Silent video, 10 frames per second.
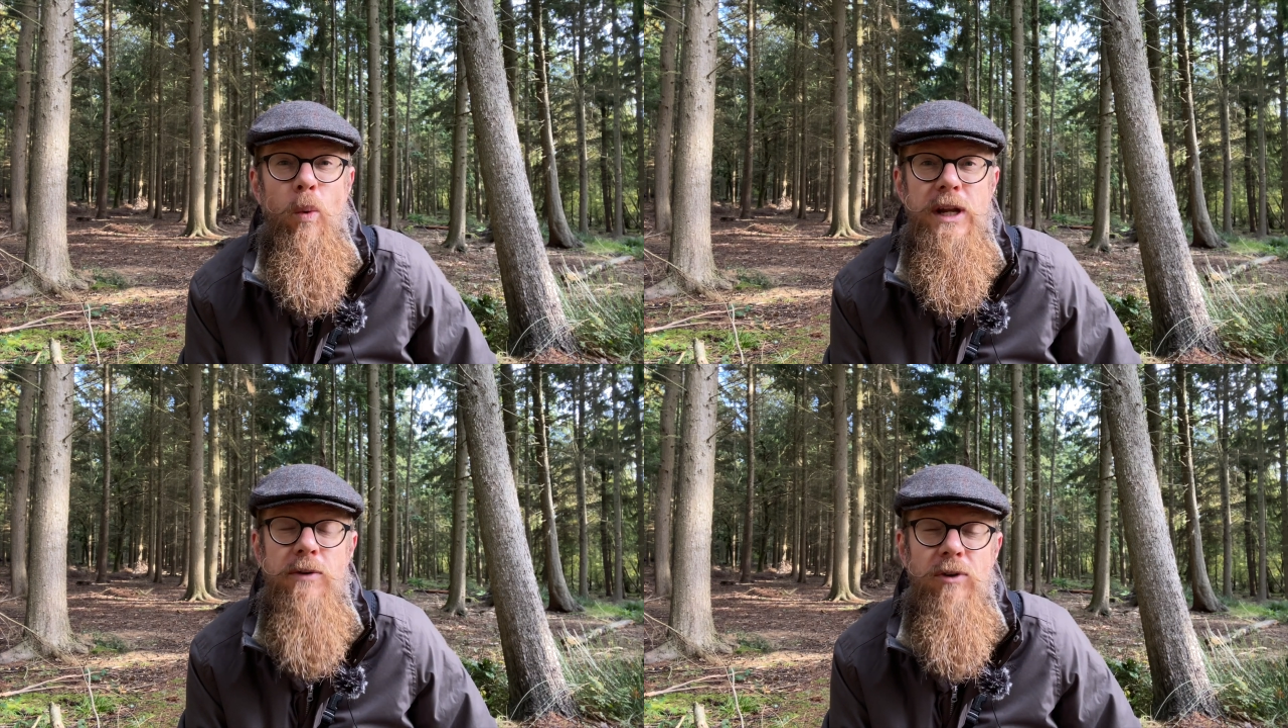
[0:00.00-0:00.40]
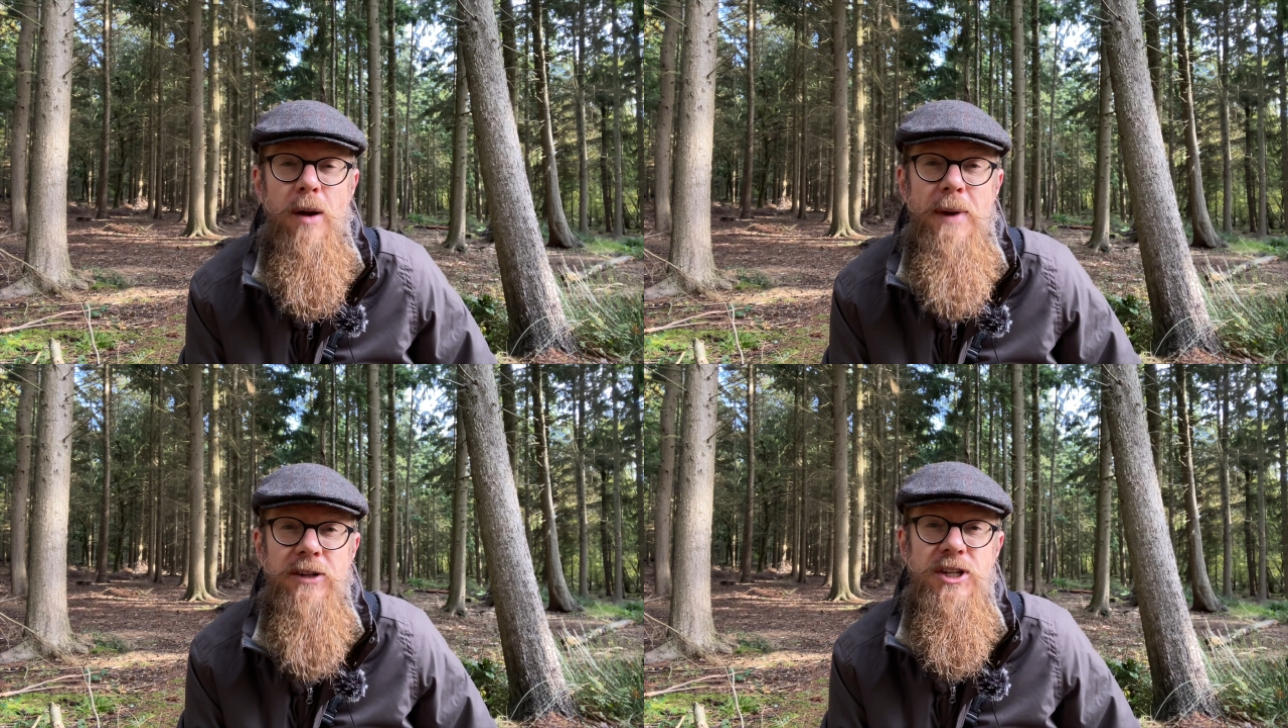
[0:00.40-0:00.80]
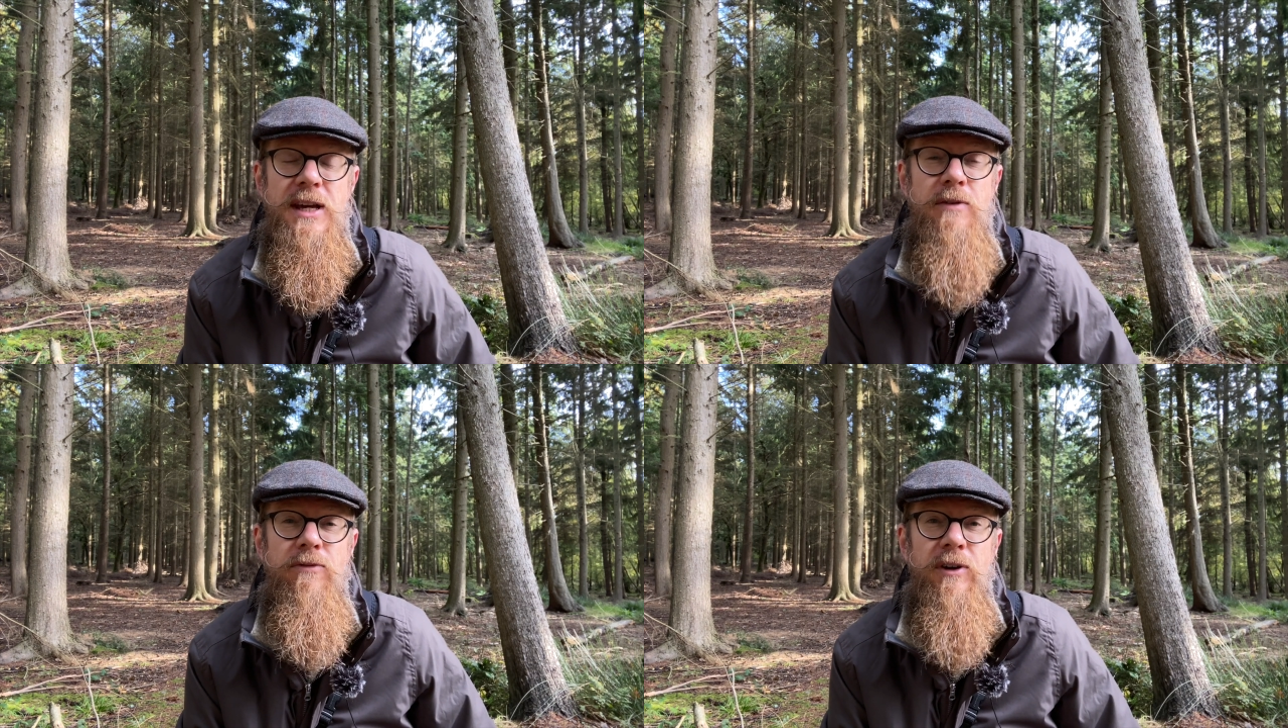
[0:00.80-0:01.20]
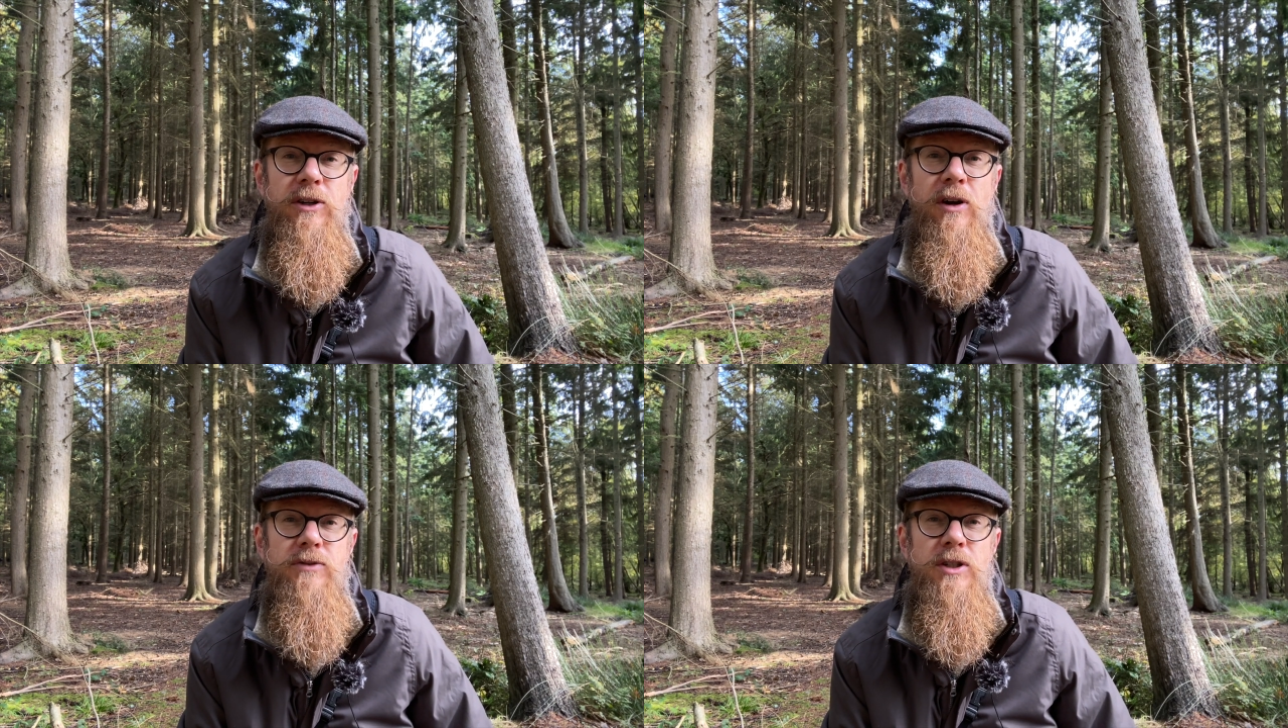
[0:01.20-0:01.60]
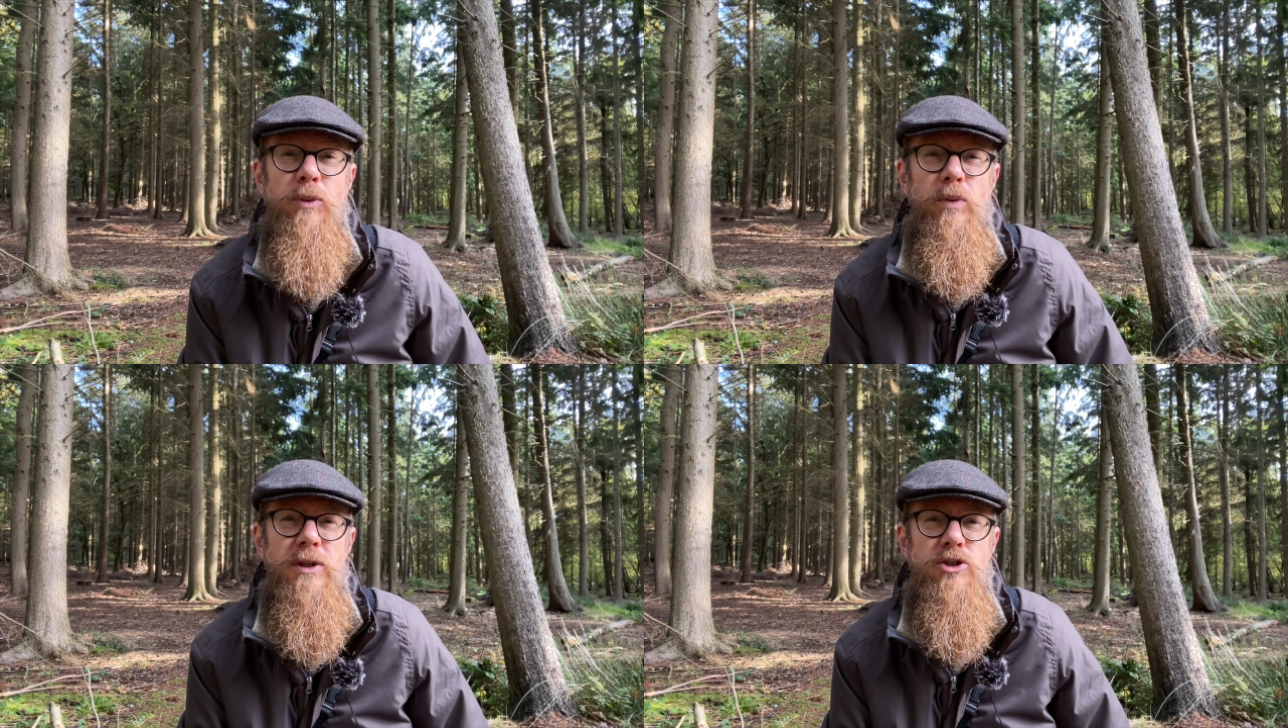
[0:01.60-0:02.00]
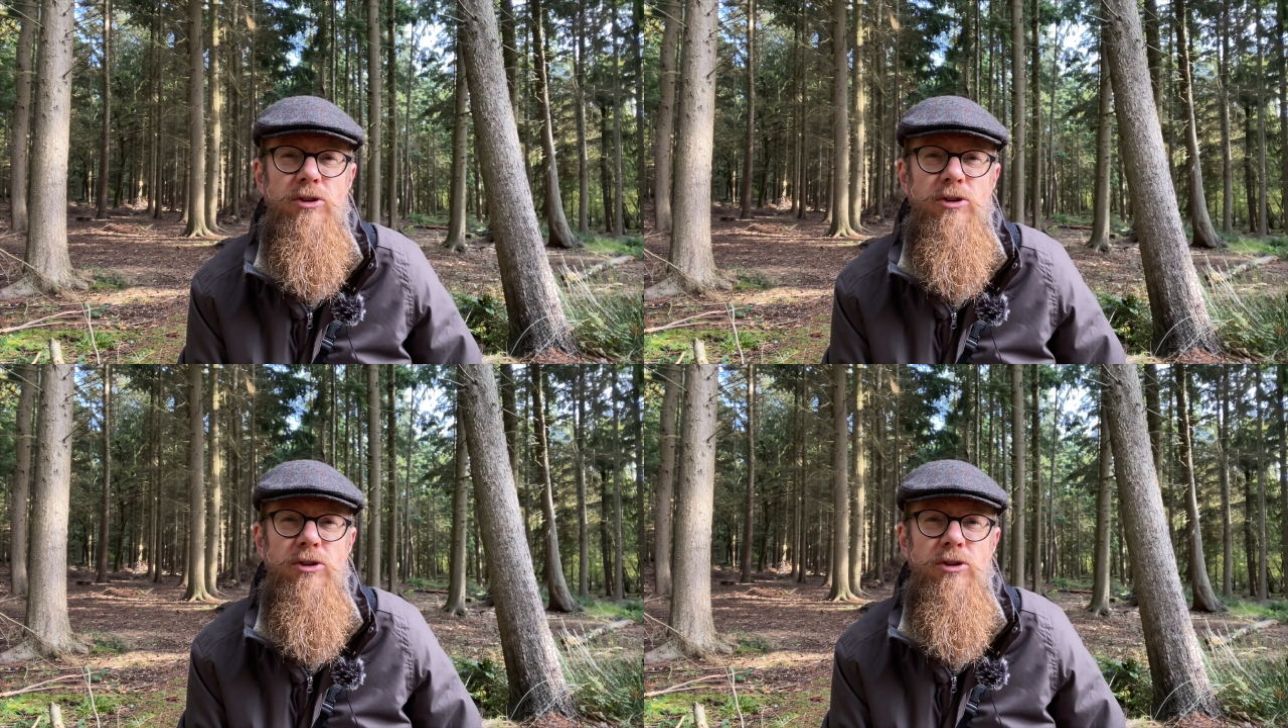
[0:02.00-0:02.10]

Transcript: Whenever I'm out taking photographs, I'm always